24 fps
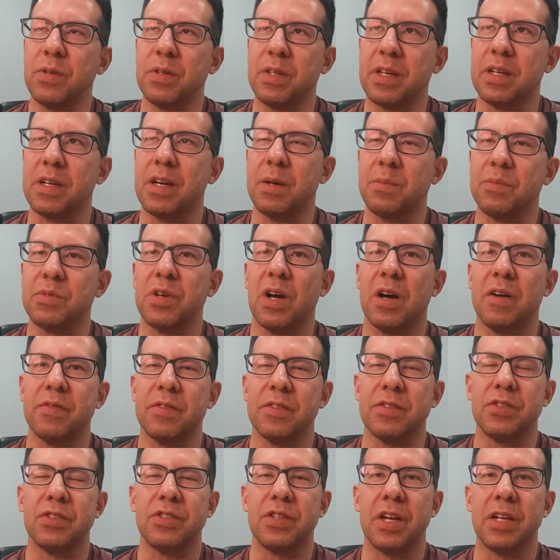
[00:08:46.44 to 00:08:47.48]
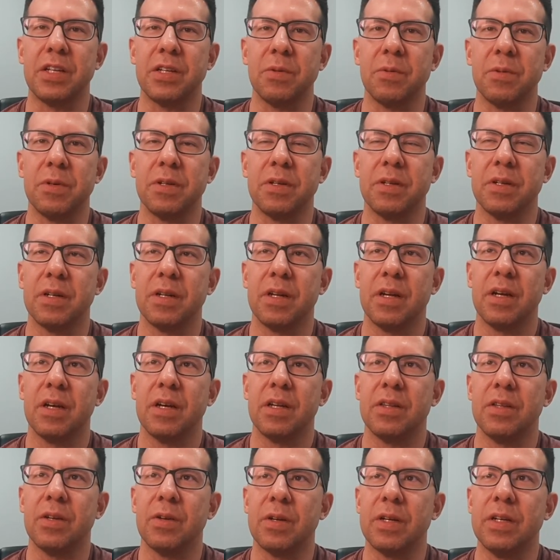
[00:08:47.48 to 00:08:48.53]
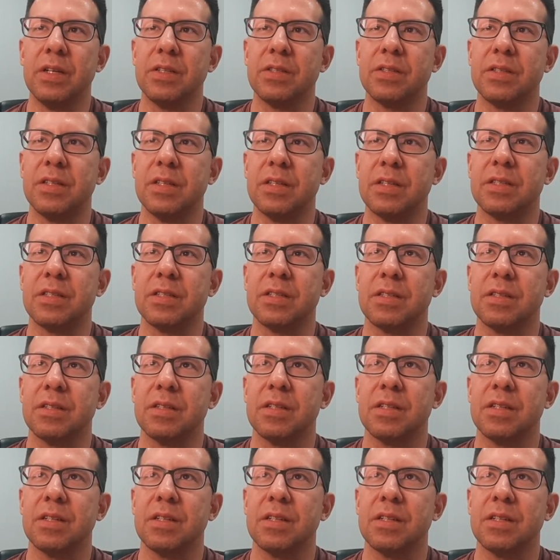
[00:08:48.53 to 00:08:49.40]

certainly comes off as genuine there is this